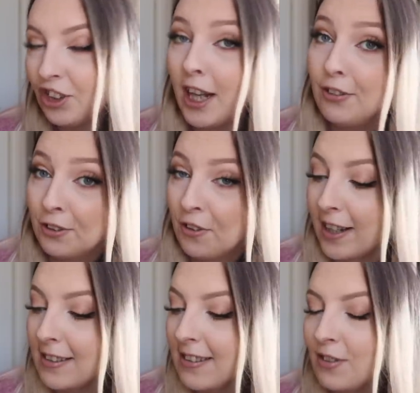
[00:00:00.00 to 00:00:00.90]
Childhood
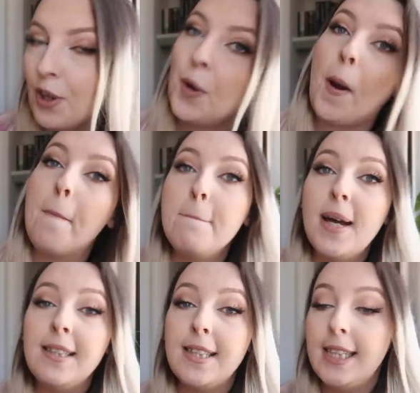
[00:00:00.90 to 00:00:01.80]
friends, so
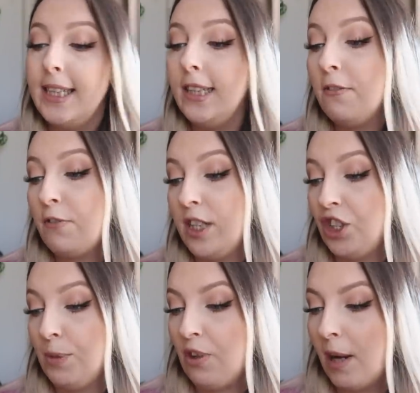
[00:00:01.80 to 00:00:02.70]
messy
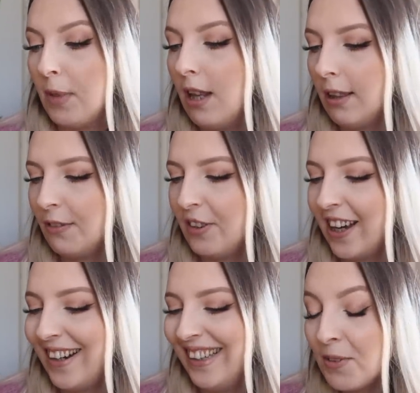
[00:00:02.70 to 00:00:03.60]
friendship drama, love
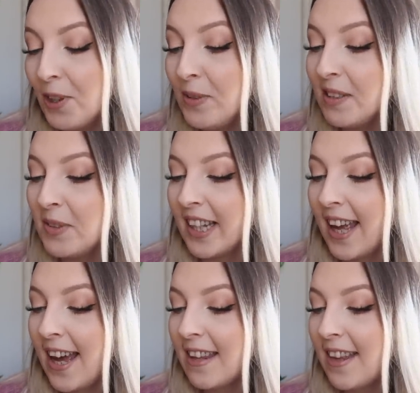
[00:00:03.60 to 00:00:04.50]
that. But no one seems to
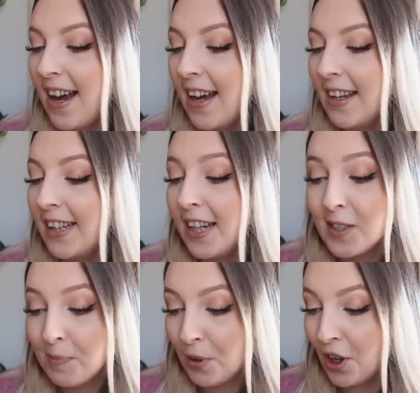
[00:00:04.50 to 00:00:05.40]
care that
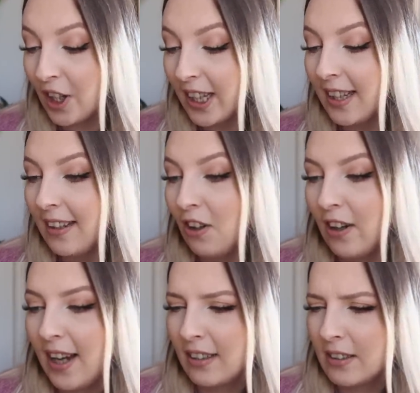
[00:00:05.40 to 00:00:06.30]
Elena's book,
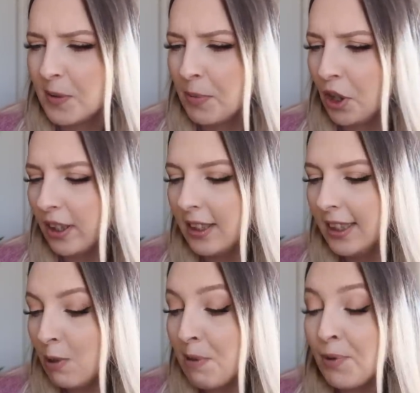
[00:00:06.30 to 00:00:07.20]
or Eleanor's book,
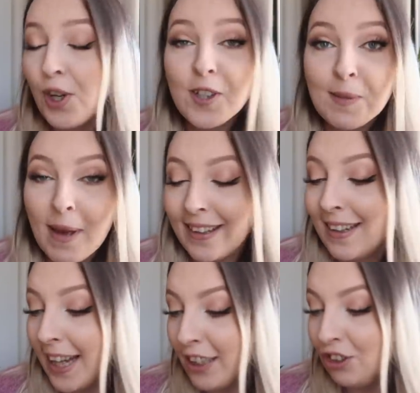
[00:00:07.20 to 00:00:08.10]
will be pure
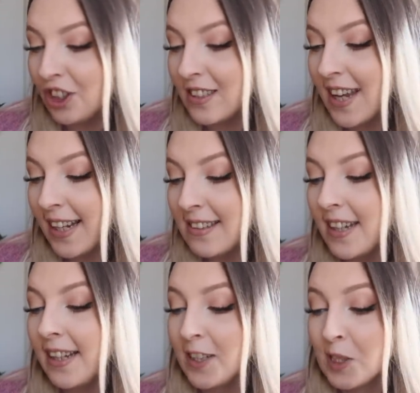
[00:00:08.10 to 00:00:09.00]
speculation
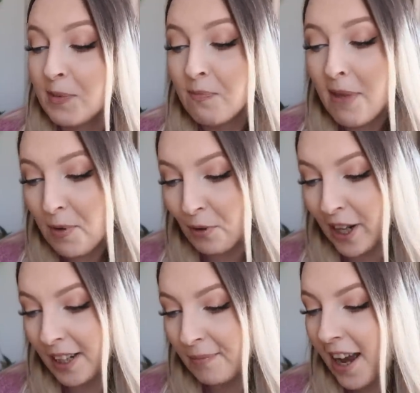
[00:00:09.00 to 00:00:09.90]
tainting Elizabeth's memory.